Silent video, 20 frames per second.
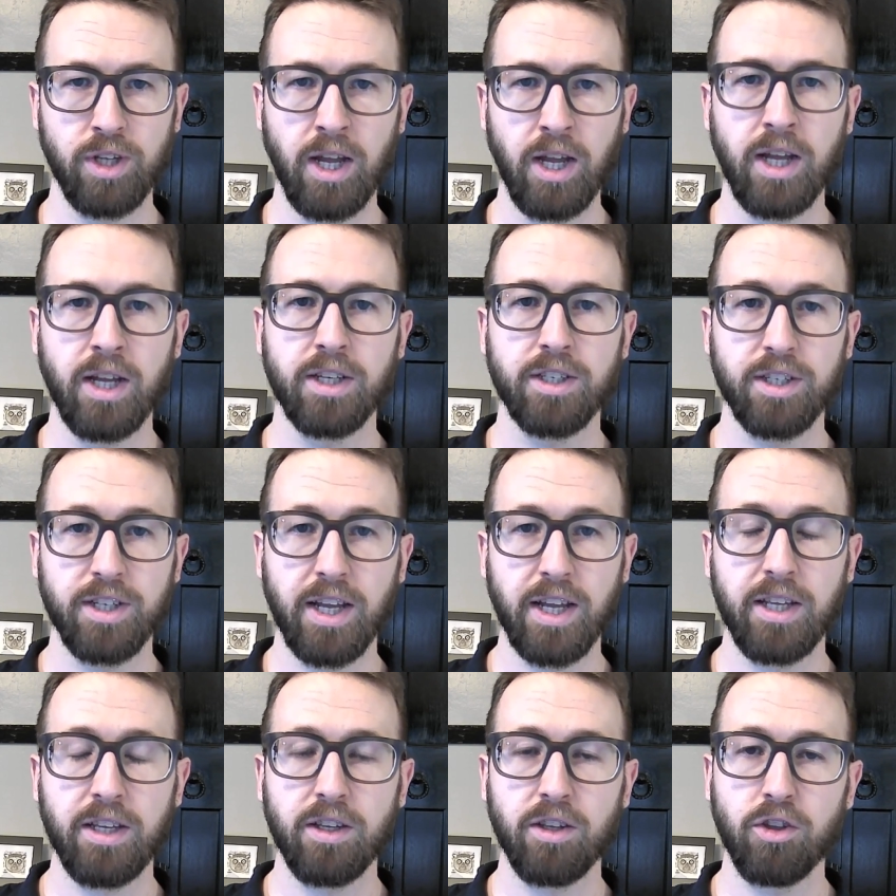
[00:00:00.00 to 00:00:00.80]

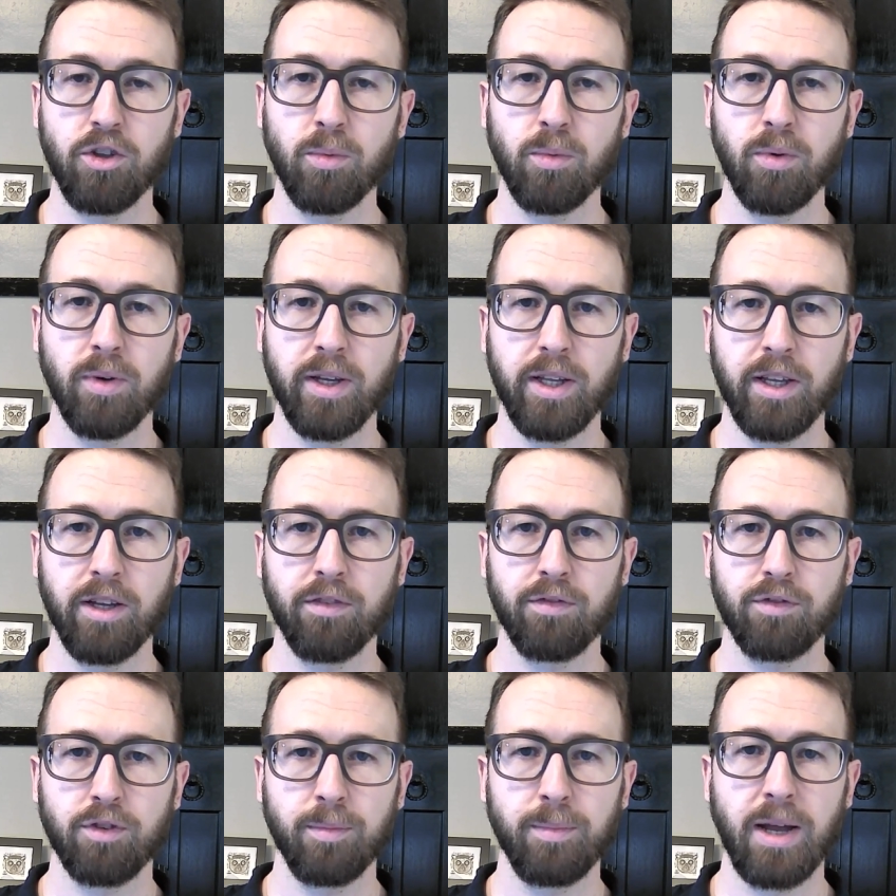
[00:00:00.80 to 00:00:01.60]
Today, you will hear
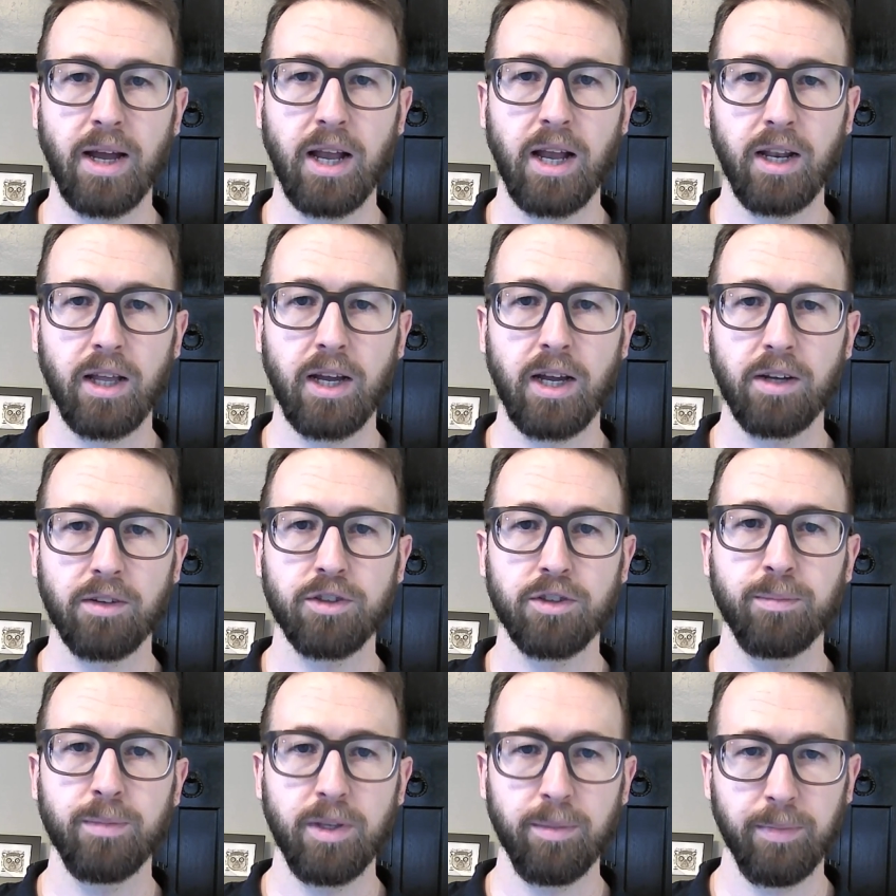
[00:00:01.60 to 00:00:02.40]
from Hala
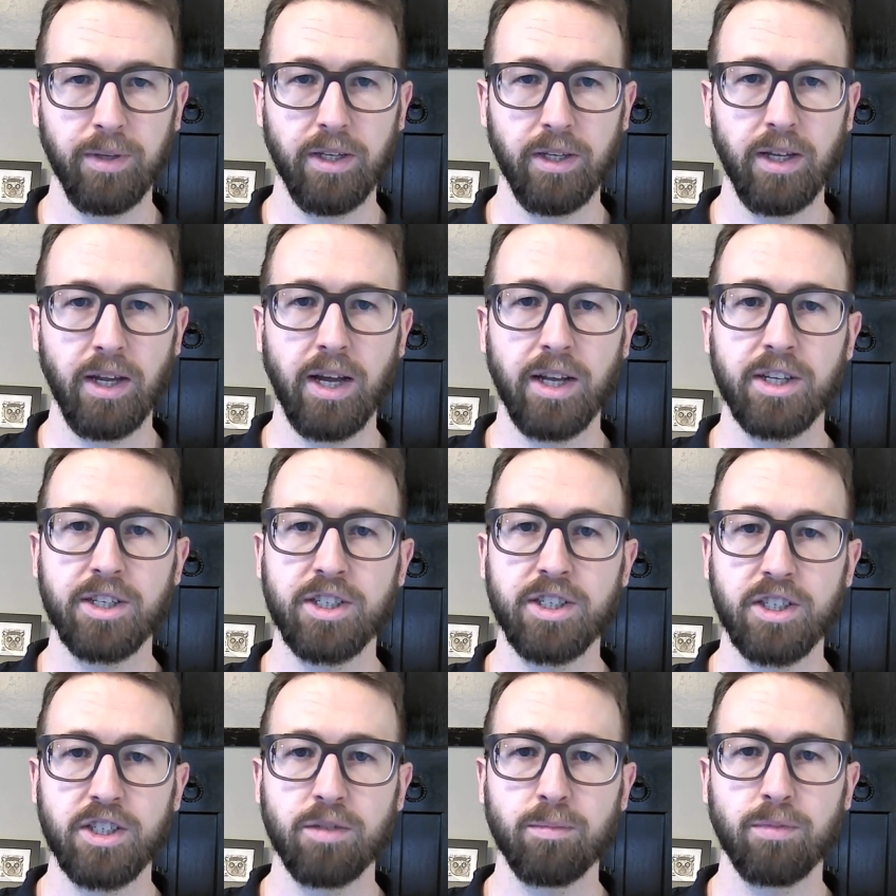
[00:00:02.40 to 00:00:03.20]
Altamimi, an
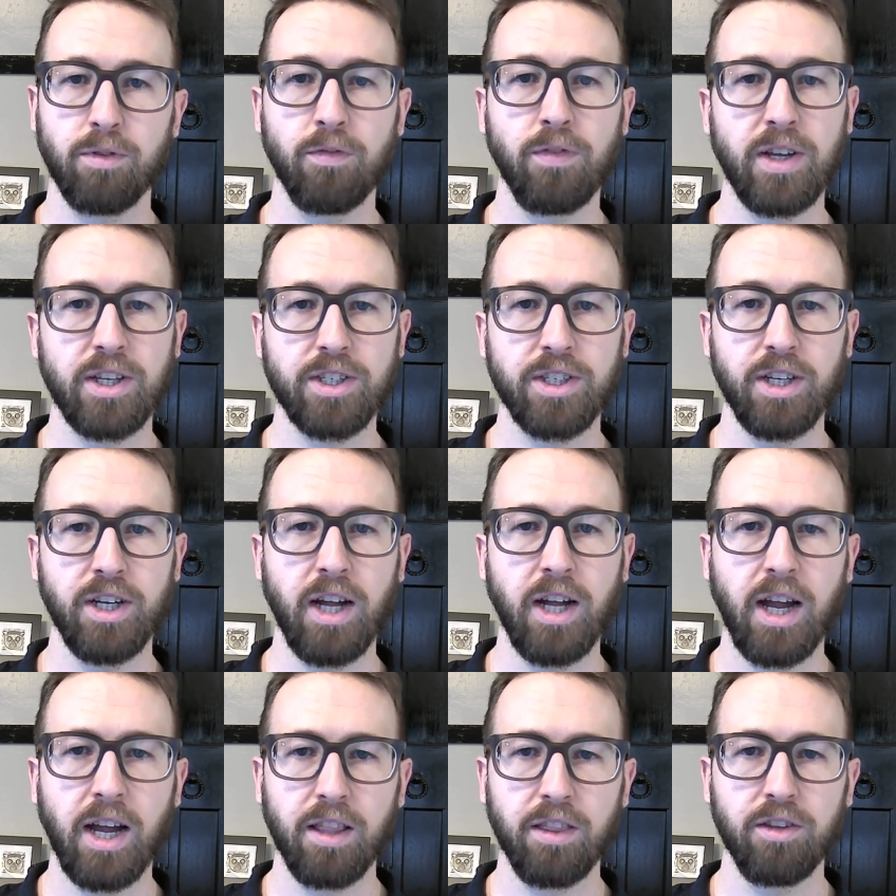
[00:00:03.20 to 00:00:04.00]
assistant professor
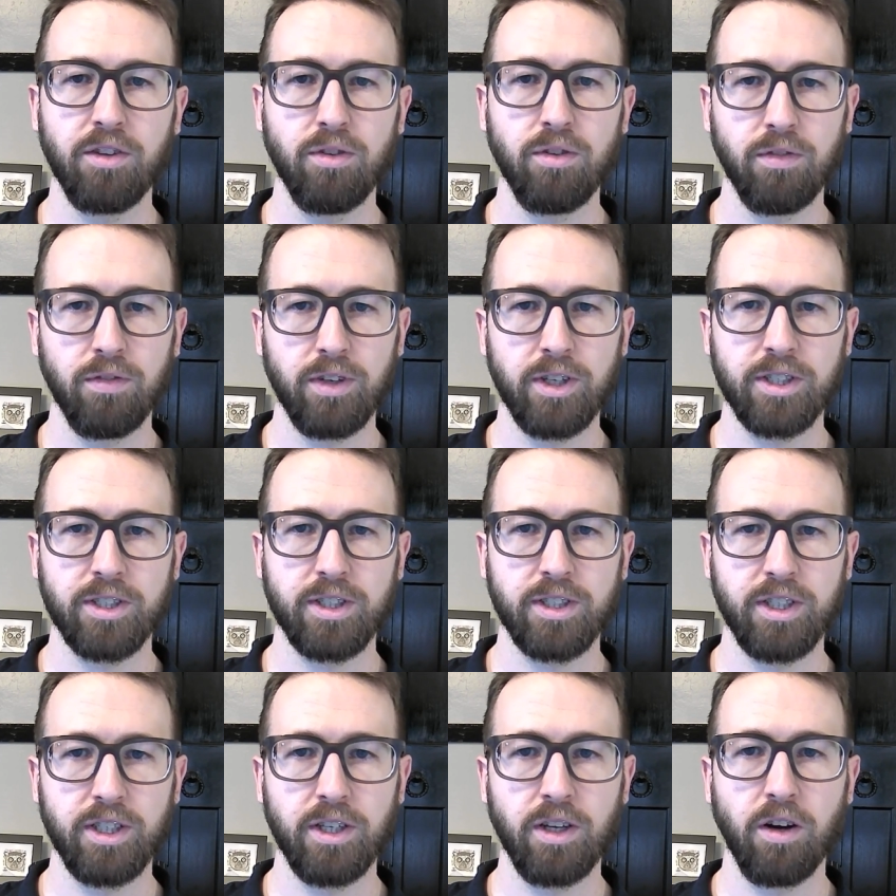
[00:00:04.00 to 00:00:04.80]
at the
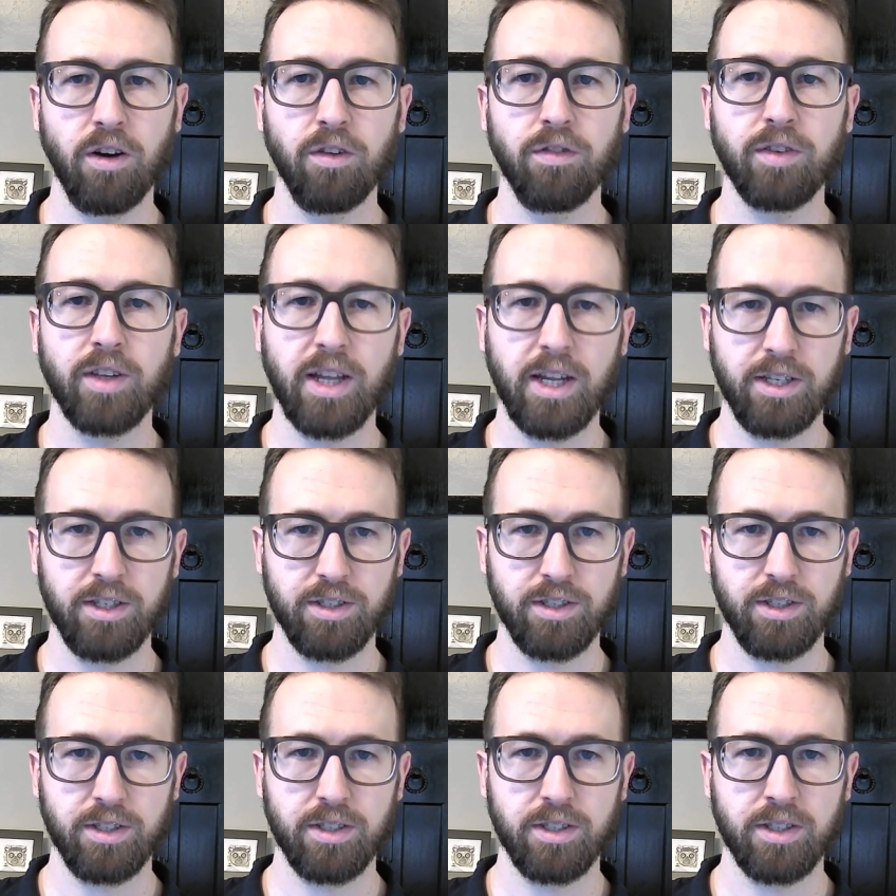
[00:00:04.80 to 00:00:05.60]
University of
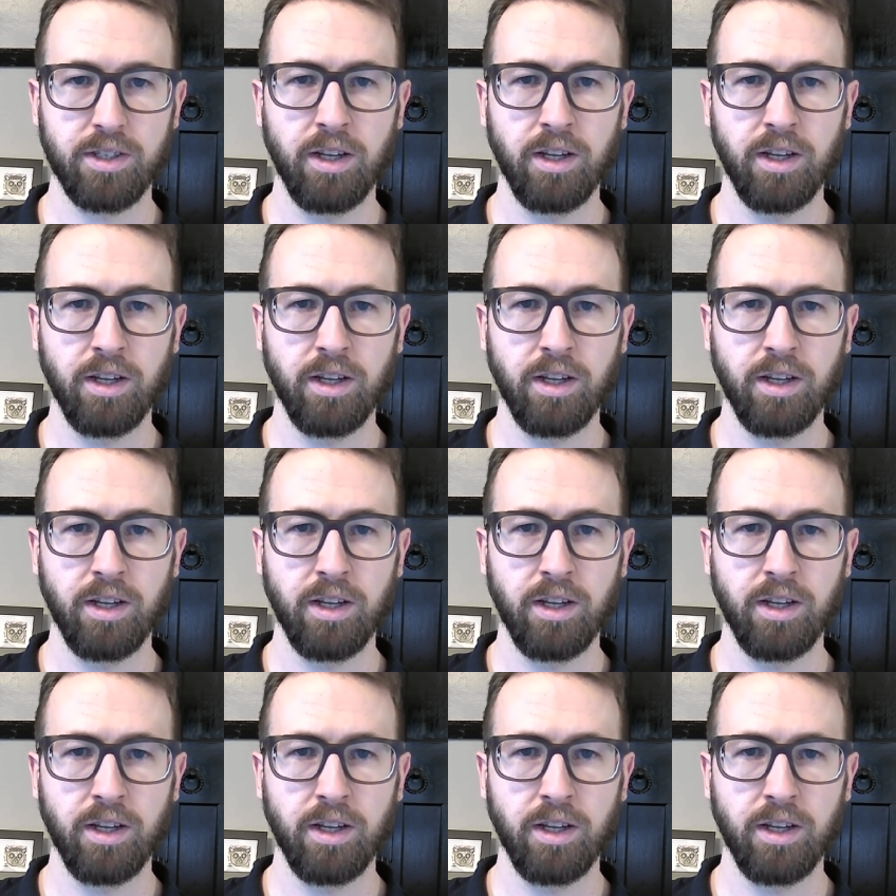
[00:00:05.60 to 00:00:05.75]
Kansas.